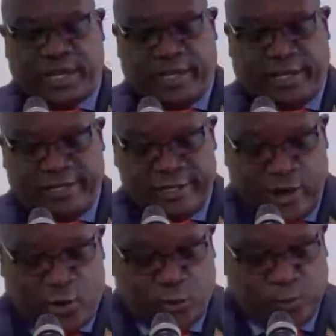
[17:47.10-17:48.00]
turn
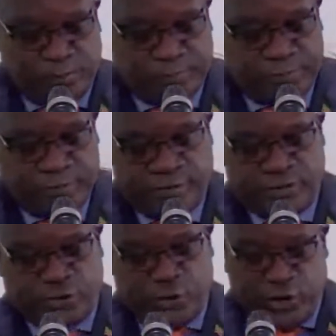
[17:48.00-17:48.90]
now
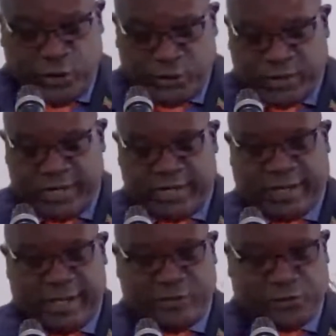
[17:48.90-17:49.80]
to local
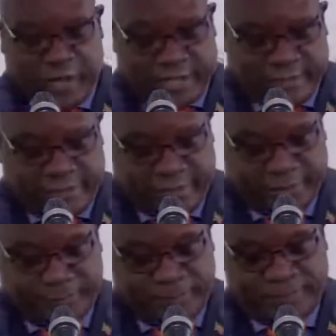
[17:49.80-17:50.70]
contractor
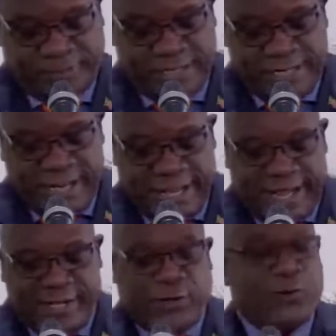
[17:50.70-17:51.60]

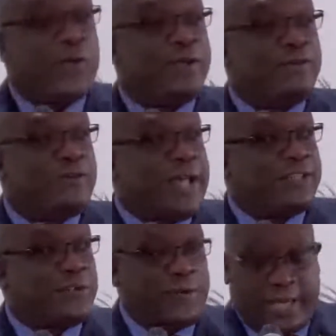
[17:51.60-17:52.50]
and to
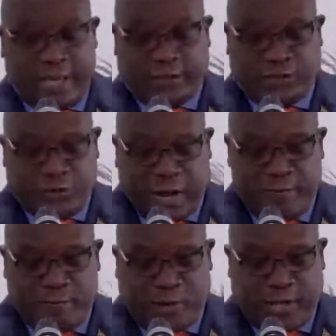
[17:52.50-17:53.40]
congratulate
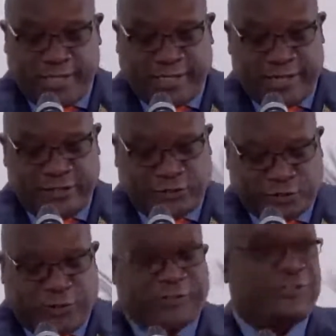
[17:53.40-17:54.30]
John Boy
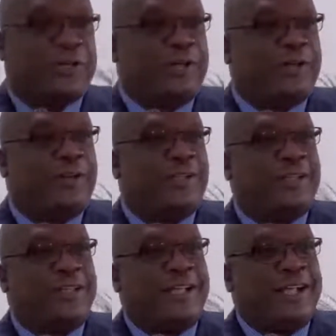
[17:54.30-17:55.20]
Construction
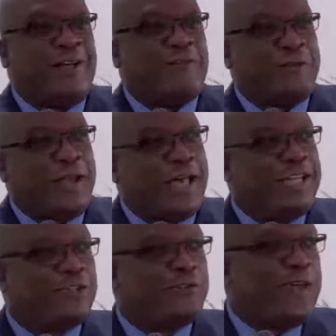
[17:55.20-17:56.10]
of
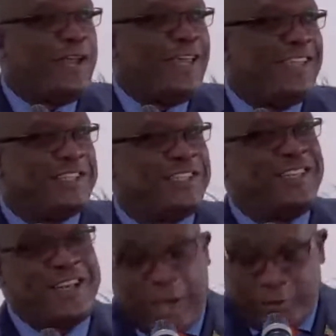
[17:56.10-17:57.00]
Lodge Village,
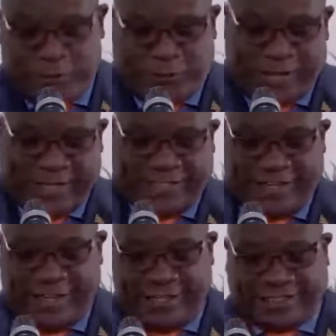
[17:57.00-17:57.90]
now of
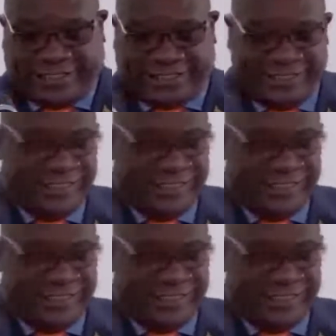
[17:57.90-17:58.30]
Atlas,